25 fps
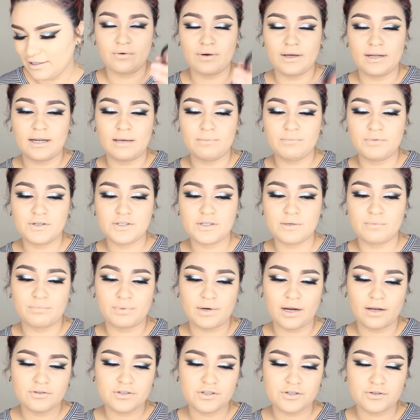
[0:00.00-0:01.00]
And I'm using
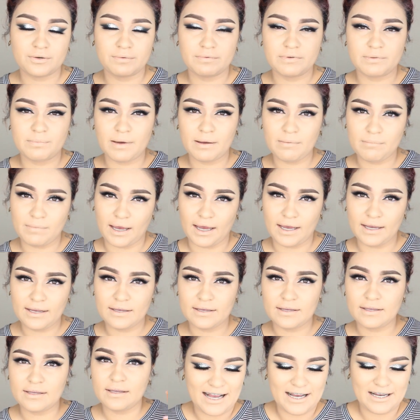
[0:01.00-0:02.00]
Brown Script by
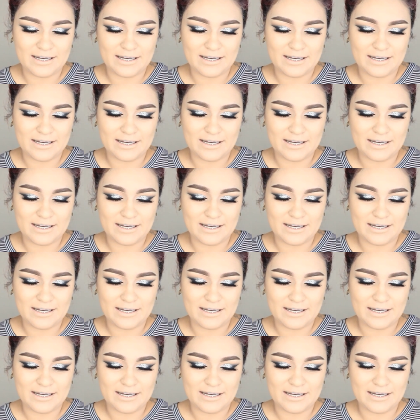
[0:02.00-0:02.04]
MAC.